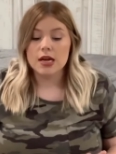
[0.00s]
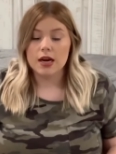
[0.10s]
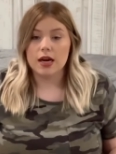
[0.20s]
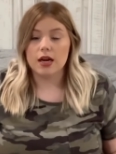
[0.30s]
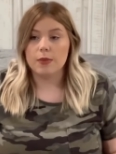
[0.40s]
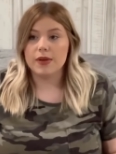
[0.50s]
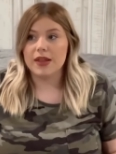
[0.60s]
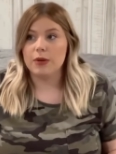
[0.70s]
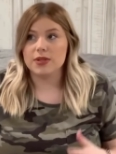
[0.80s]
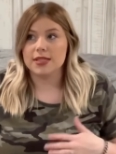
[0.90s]
Um, and
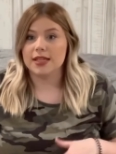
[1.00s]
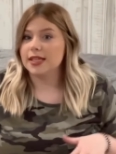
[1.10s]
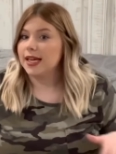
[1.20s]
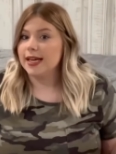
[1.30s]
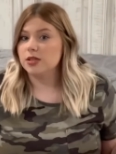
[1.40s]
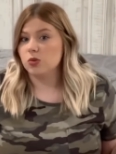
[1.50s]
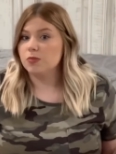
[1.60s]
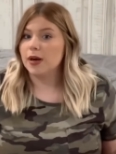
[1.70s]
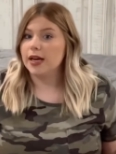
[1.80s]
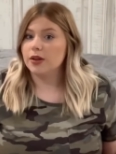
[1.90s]
that was not the case with
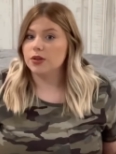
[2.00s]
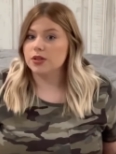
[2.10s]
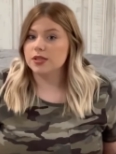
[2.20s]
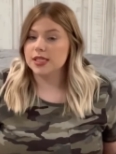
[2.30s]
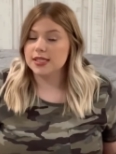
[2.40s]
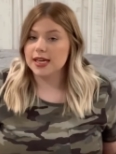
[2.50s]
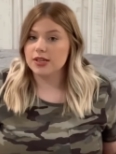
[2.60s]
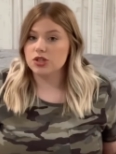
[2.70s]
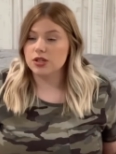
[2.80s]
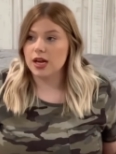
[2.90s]
my other
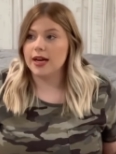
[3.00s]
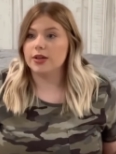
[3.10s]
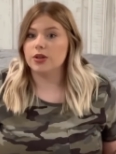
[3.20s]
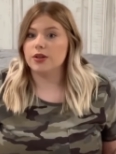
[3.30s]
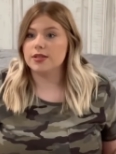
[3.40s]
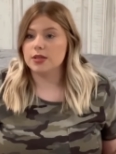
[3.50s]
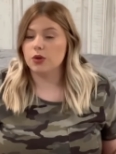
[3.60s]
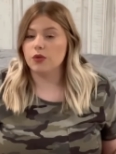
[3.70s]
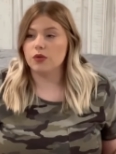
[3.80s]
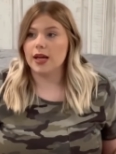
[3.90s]
C-section. I could
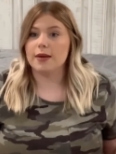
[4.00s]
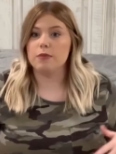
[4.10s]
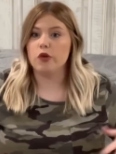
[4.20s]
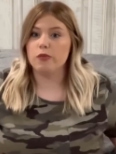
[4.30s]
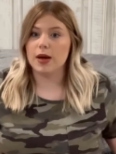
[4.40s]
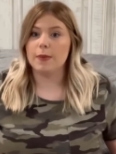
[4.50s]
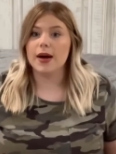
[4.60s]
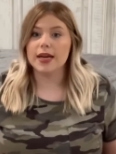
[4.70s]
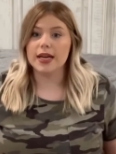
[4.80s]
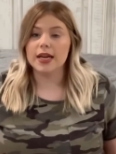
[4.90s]
still like move my
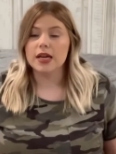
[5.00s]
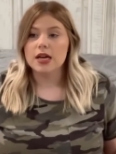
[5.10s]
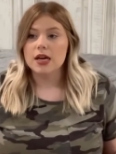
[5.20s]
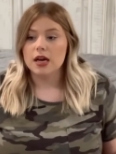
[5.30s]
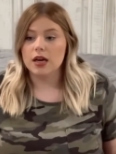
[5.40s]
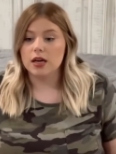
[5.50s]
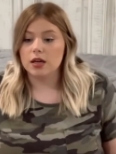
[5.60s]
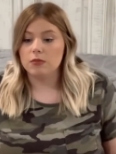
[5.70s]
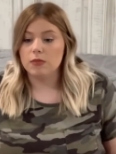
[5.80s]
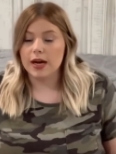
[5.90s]
body.
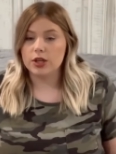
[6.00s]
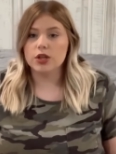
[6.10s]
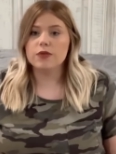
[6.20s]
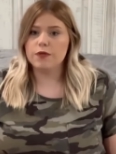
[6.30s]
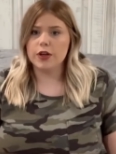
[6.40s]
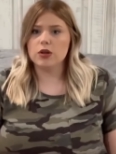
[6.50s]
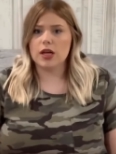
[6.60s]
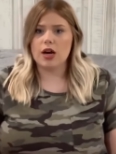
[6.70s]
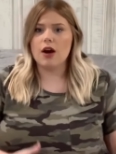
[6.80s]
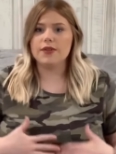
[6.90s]
Um, I couldn't feel like
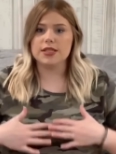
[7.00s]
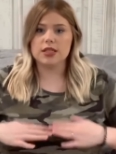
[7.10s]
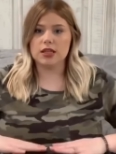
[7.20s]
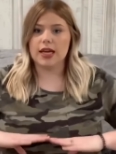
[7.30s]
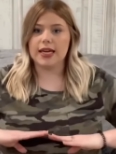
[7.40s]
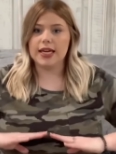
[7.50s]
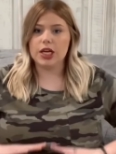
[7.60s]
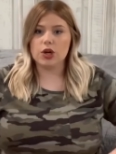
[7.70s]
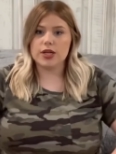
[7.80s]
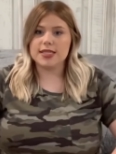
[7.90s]
obviously like
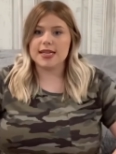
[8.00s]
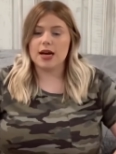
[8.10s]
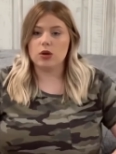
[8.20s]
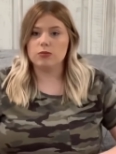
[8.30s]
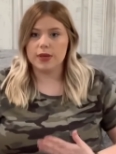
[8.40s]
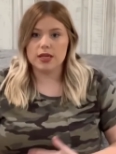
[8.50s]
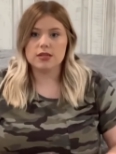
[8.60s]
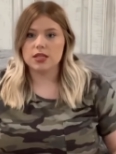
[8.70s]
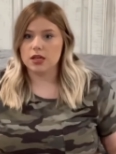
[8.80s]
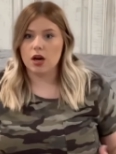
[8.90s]
here and down because
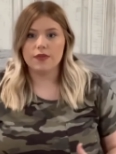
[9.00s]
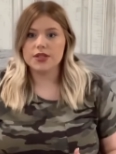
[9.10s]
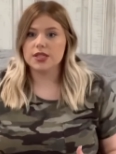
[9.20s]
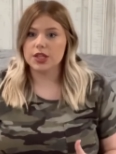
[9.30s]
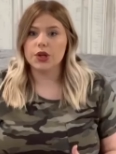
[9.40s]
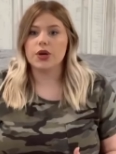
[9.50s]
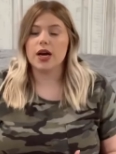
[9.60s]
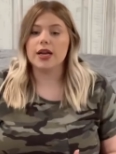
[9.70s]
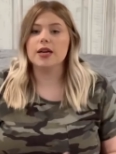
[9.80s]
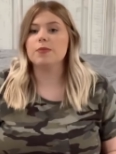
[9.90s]
the, obviously they're
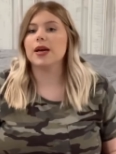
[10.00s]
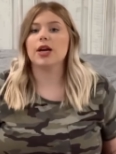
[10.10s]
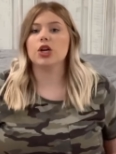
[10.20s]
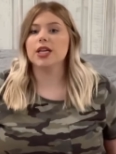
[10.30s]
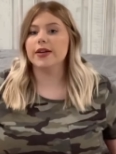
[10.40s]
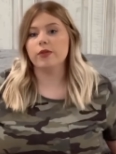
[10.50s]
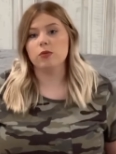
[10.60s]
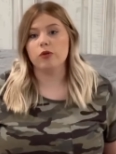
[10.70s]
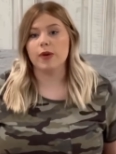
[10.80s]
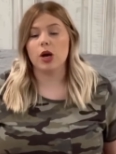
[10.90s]
cutting, but I couldn't even
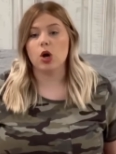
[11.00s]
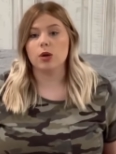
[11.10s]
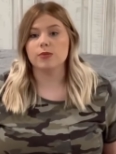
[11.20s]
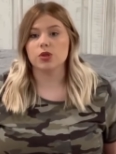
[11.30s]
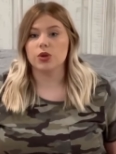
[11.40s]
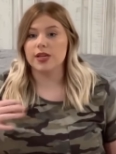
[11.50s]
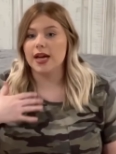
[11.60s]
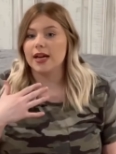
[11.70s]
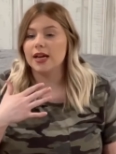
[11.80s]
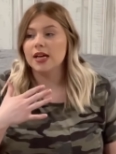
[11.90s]
move my arms or neck.